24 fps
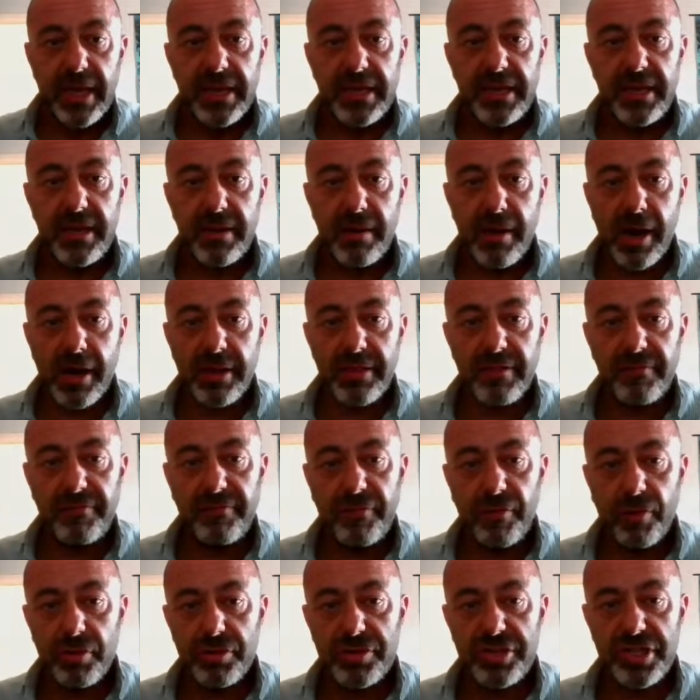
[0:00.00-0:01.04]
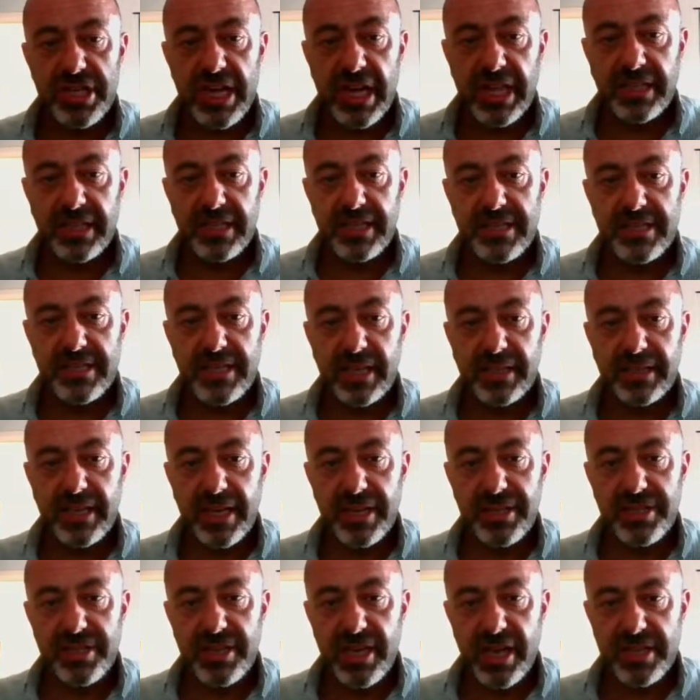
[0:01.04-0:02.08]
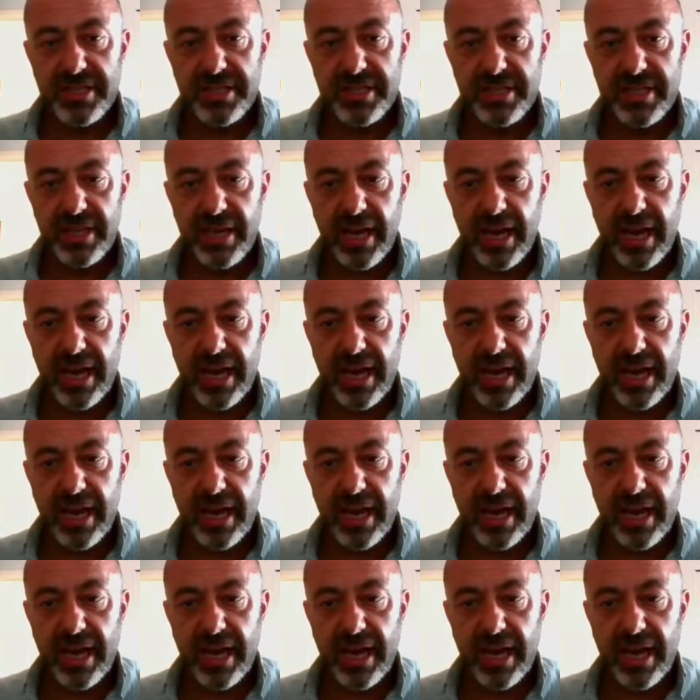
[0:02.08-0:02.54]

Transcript: Here are the 4 channels that I just